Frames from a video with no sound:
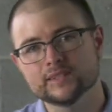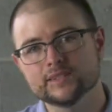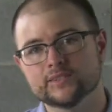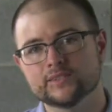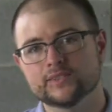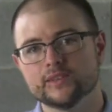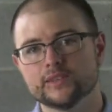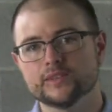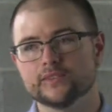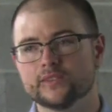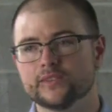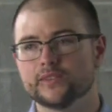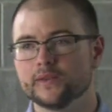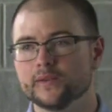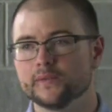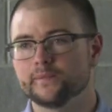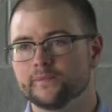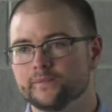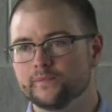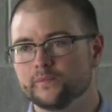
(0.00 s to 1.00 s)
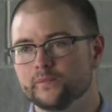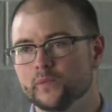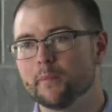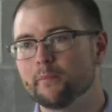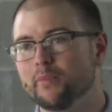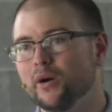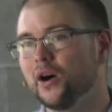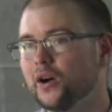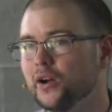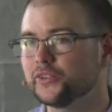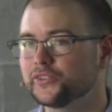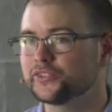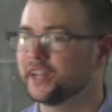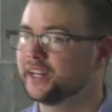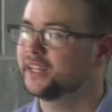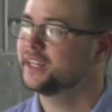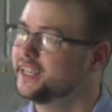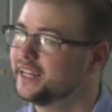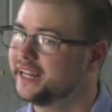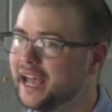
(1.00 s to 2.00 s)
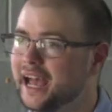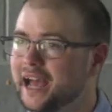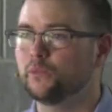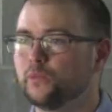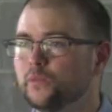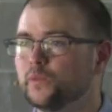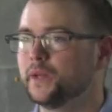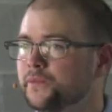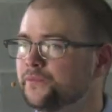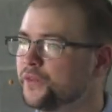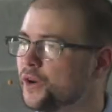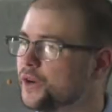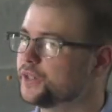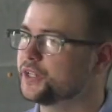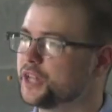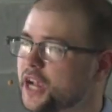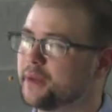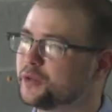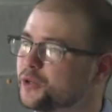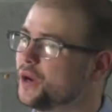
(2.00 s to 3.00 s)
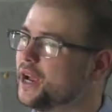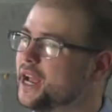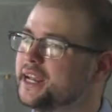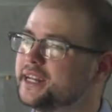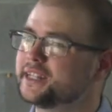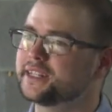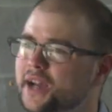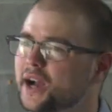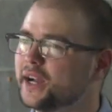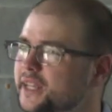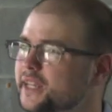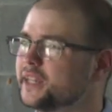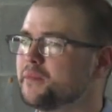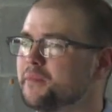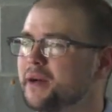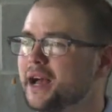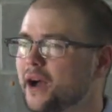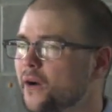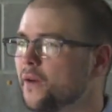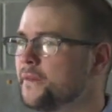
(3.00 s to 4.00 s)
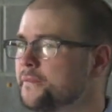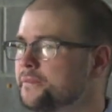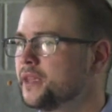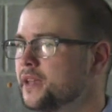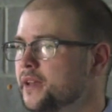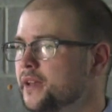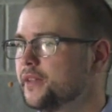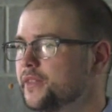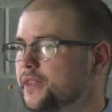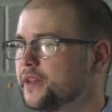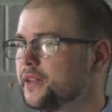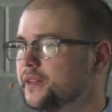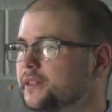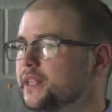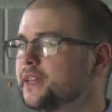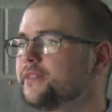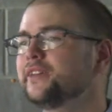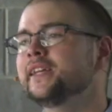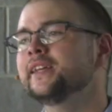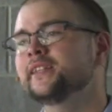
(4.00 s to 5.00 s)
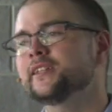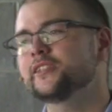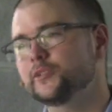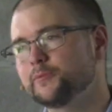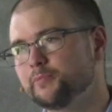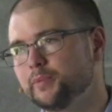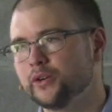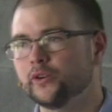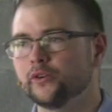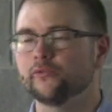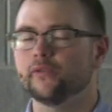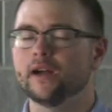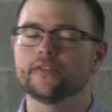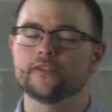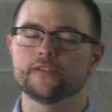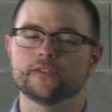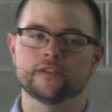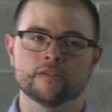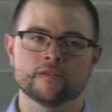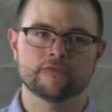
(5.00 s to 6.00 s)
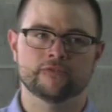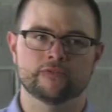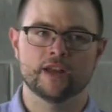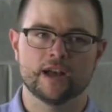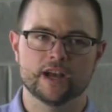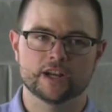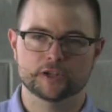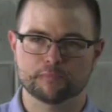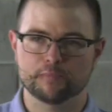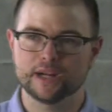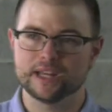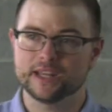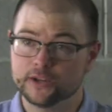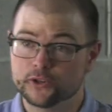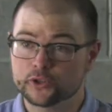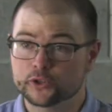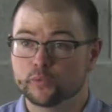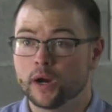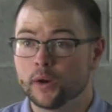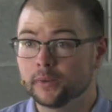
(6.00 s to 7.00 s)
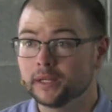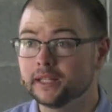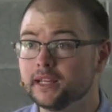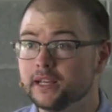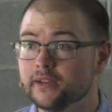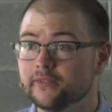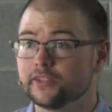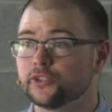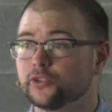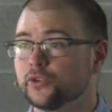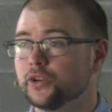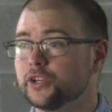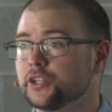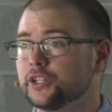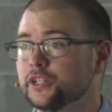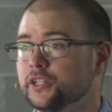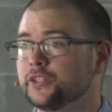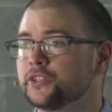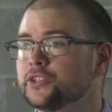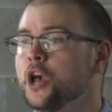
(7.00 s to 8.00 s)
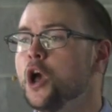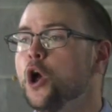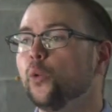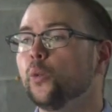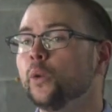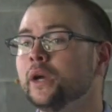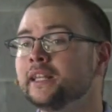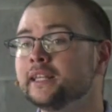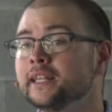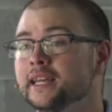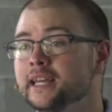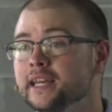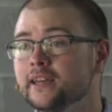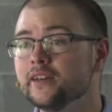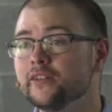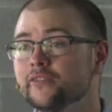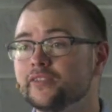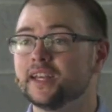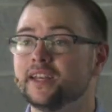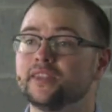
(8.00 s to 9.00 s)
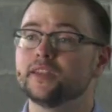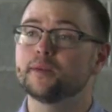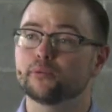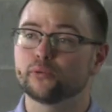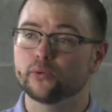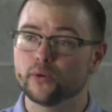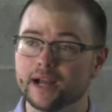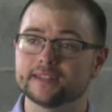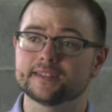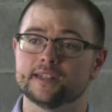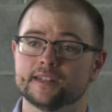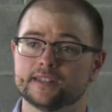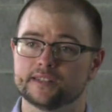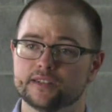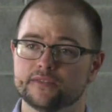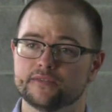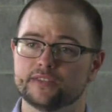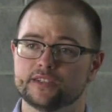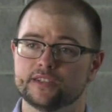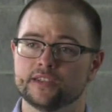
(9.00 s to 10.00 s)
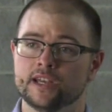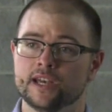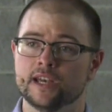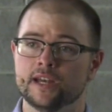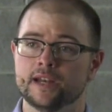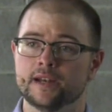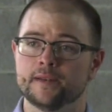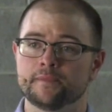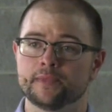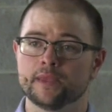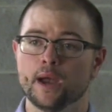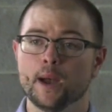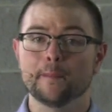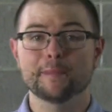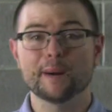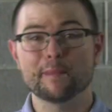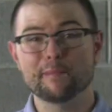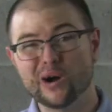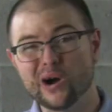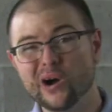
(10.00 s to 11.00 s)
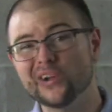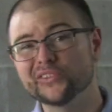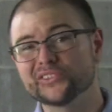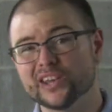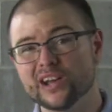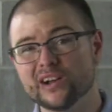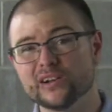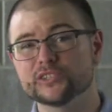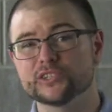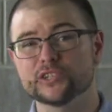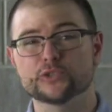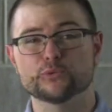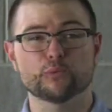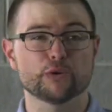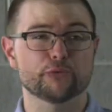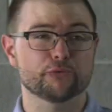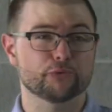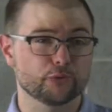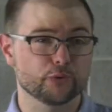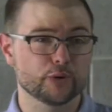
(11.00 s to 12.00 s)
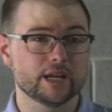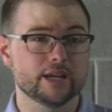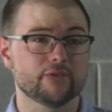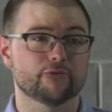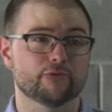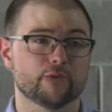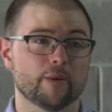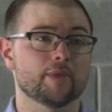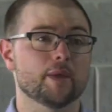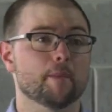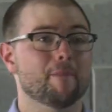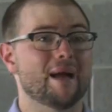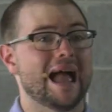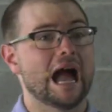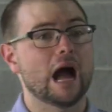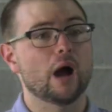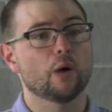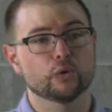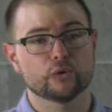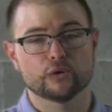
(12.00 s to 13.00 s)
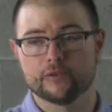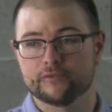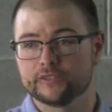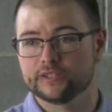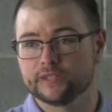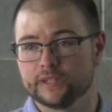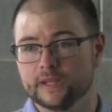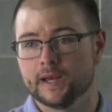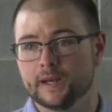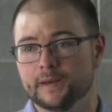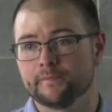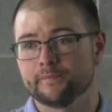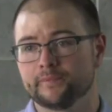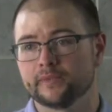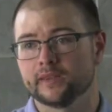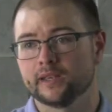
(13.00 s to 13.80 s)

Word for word: is what Paul's going to get at in chapter 8, talking about the living in the spirit rather than the flesh. But here's where we live as Christians. We live in the presence of sin, but Paul tells us we're free from the power of sin.